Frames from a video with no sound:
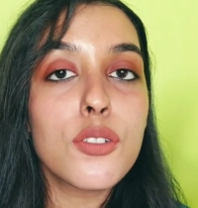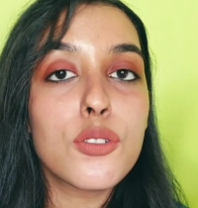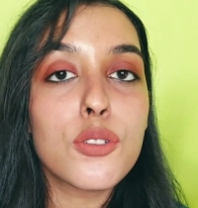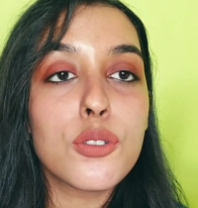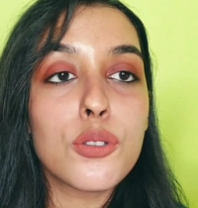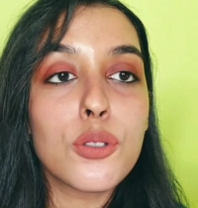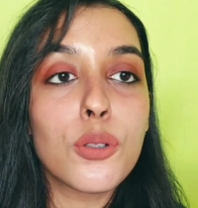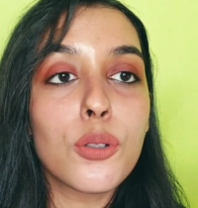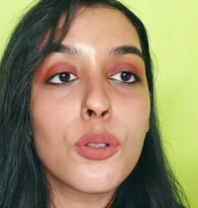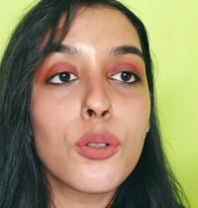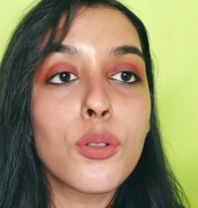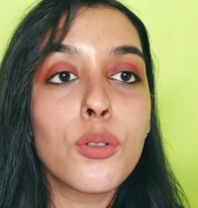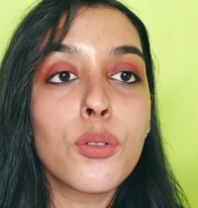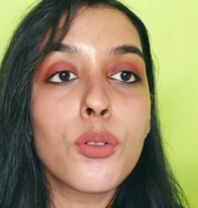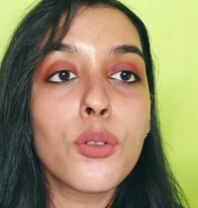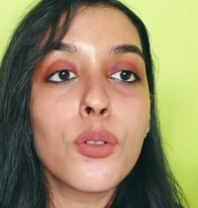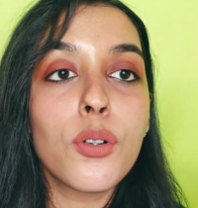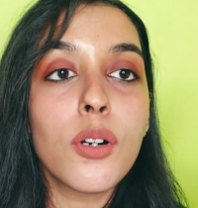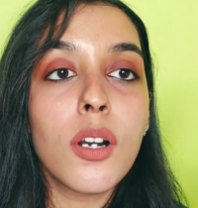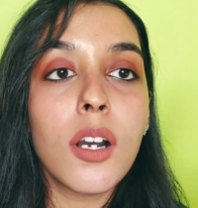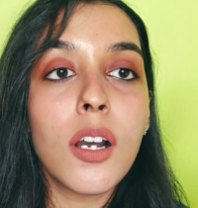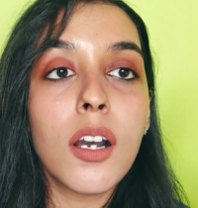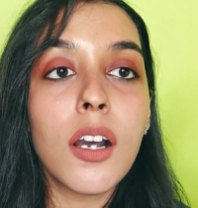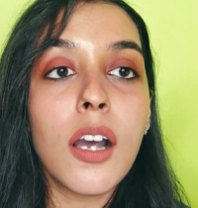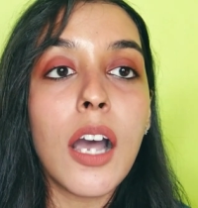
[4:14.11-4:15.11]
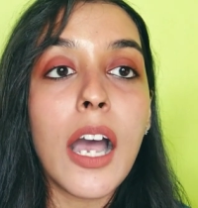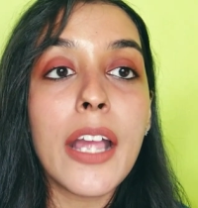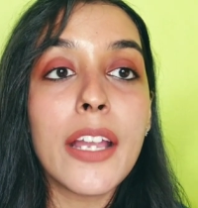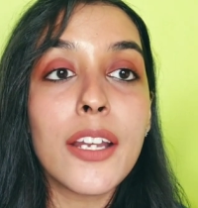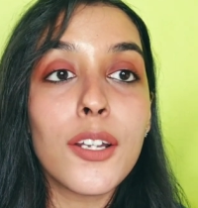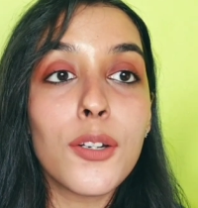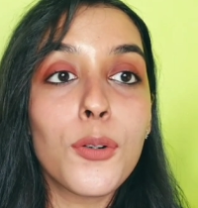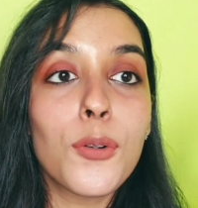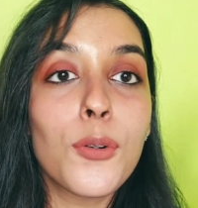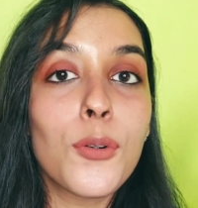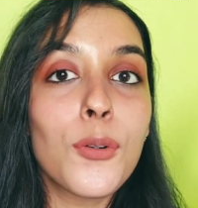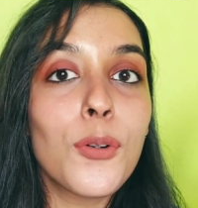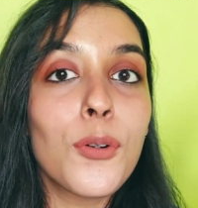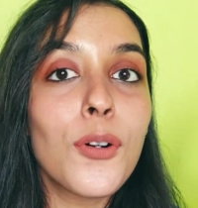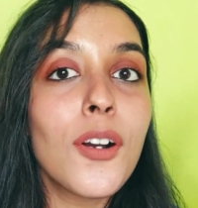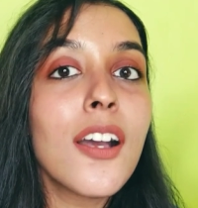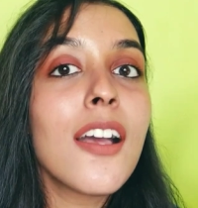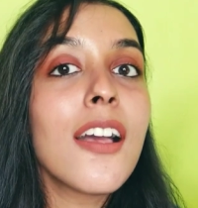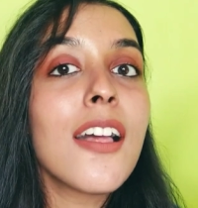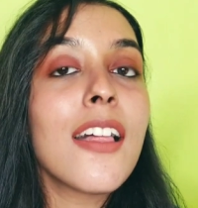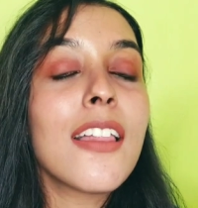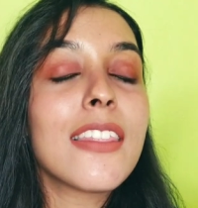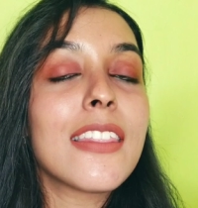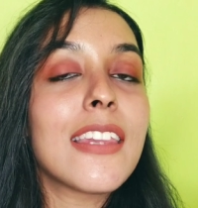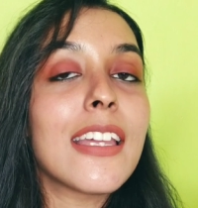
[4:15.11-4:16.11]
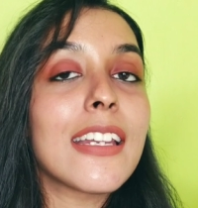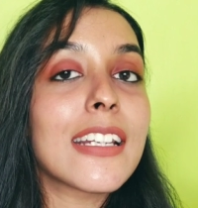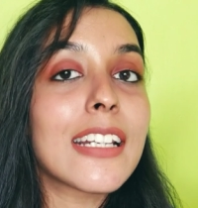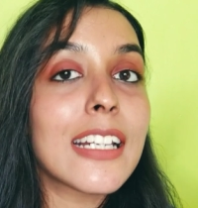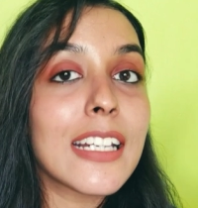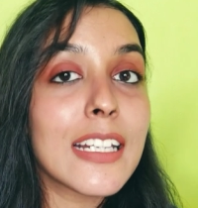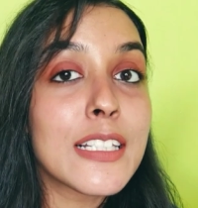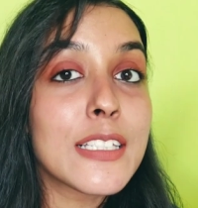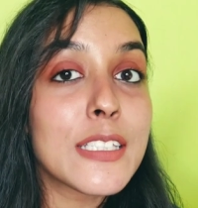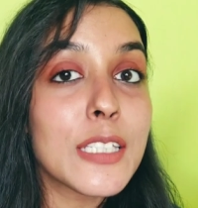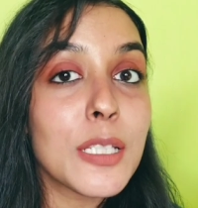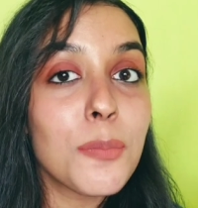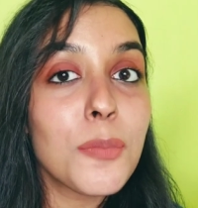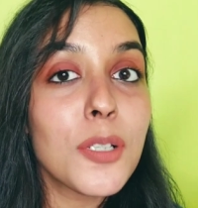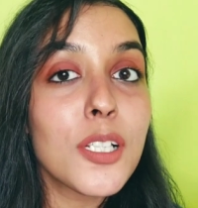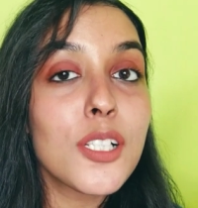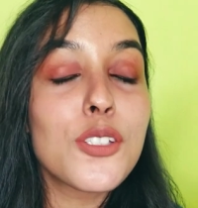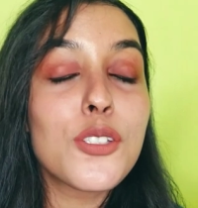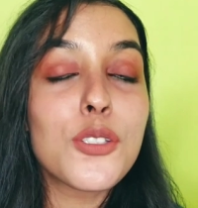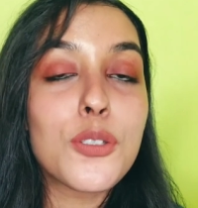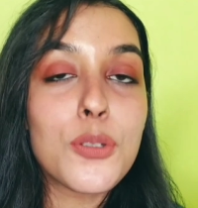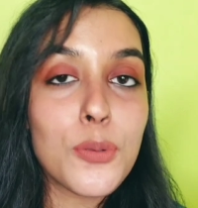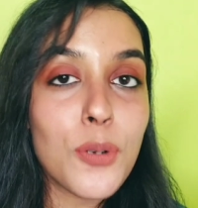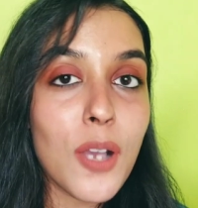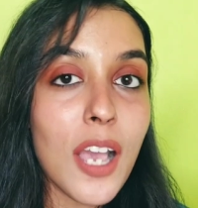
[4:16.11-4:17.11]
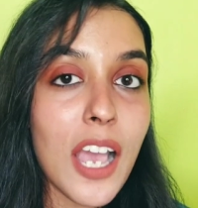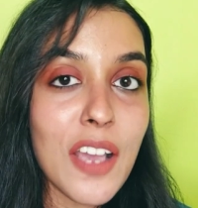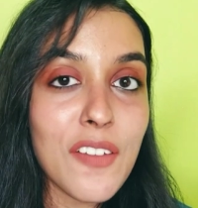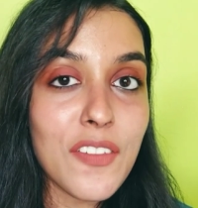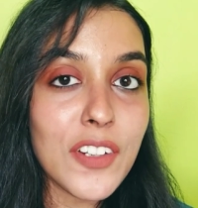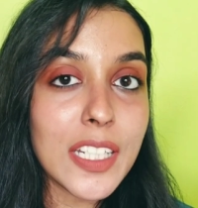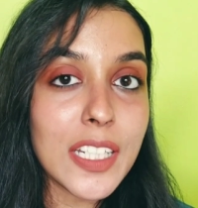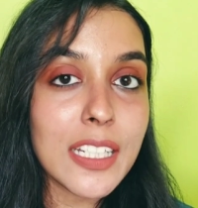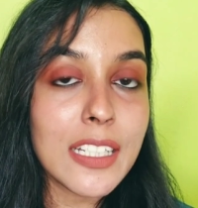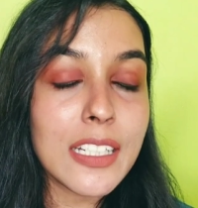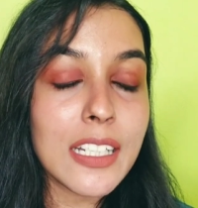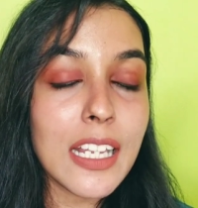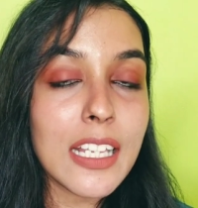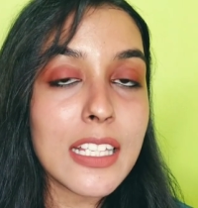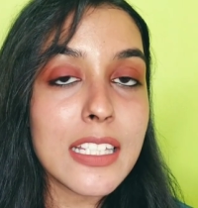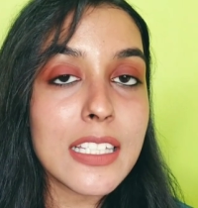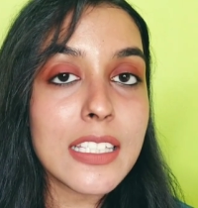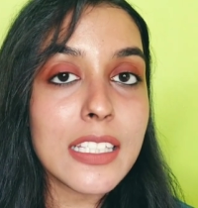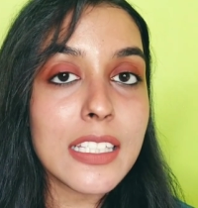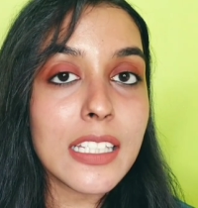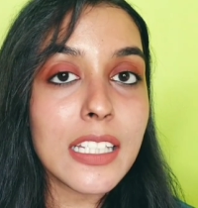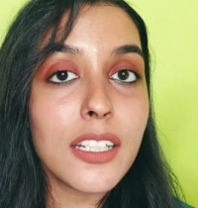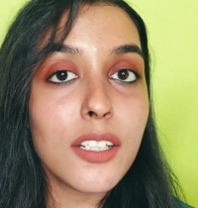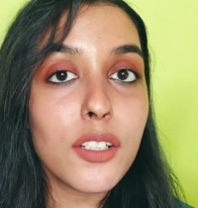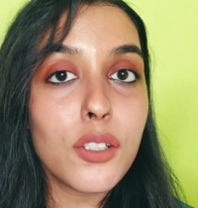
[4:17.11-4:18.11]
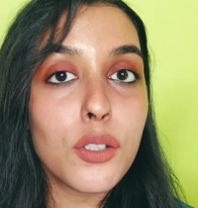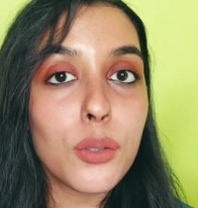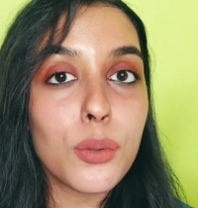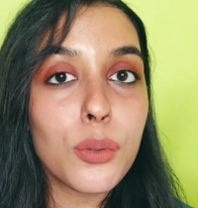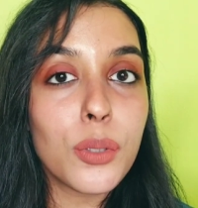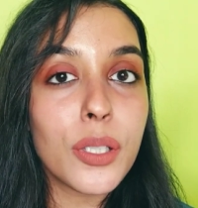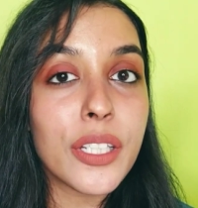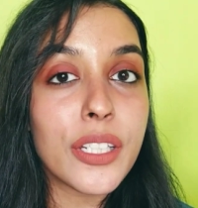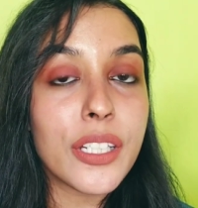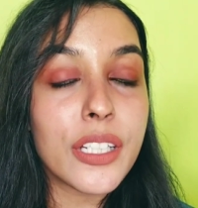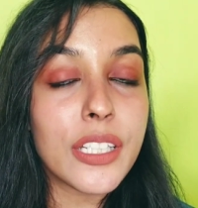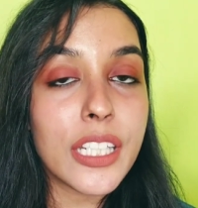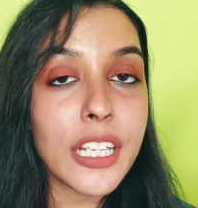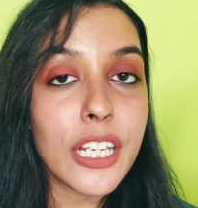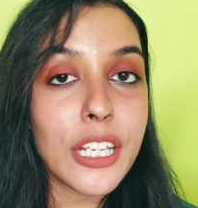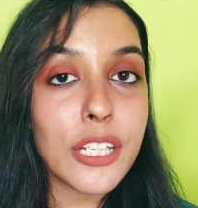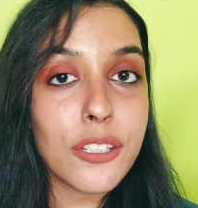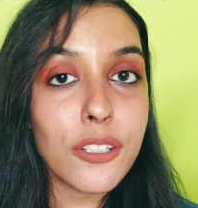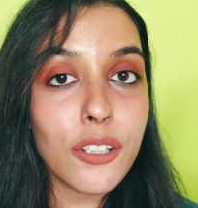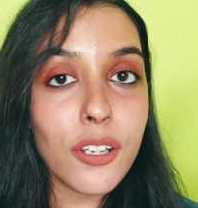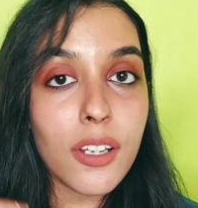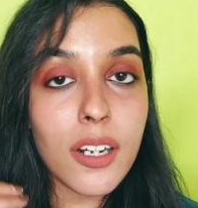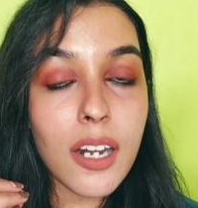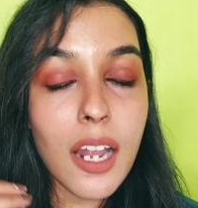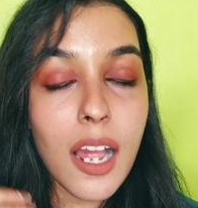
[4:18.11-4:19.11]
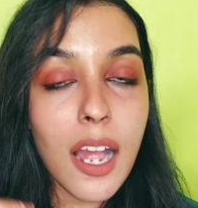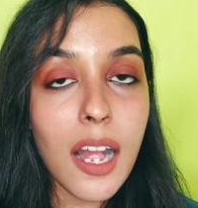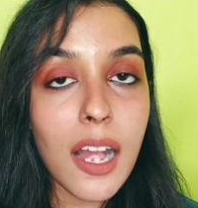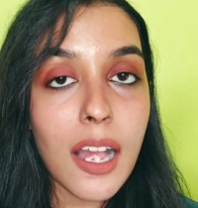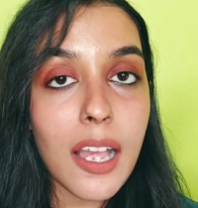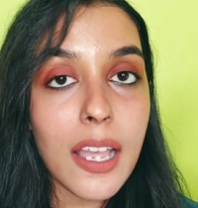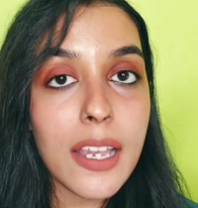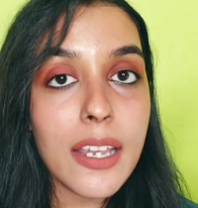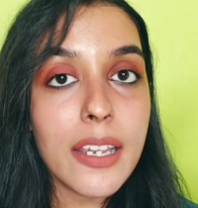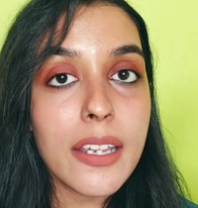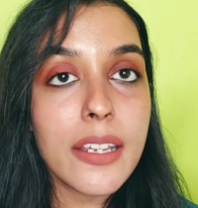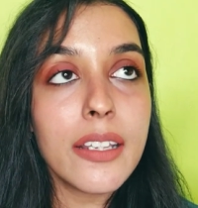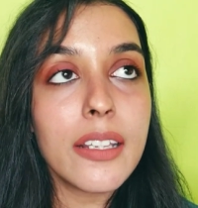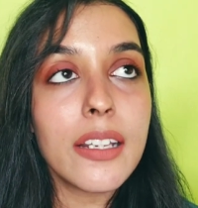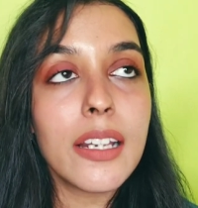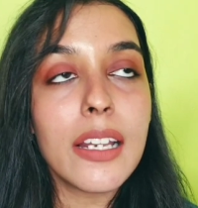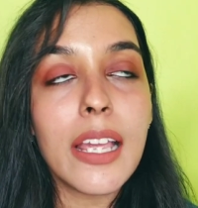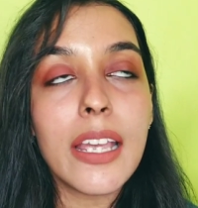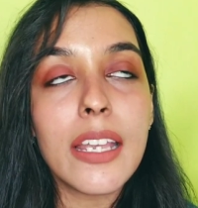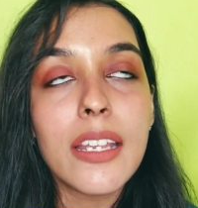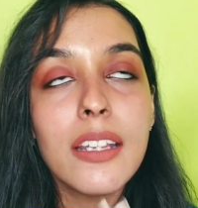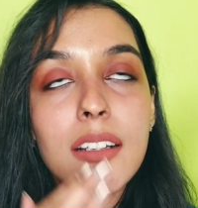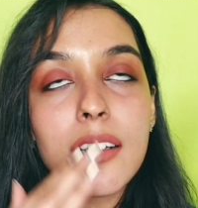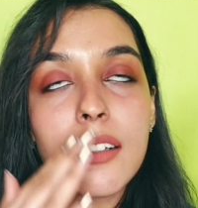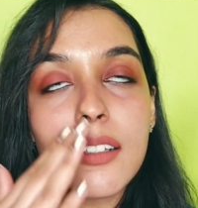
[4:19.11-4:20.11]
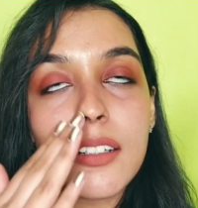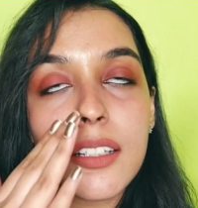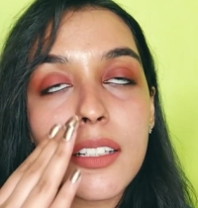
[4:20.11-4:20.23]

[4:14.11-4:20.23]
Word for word: So uh, I know that cleansing milks do have a tendency to irritate your eye like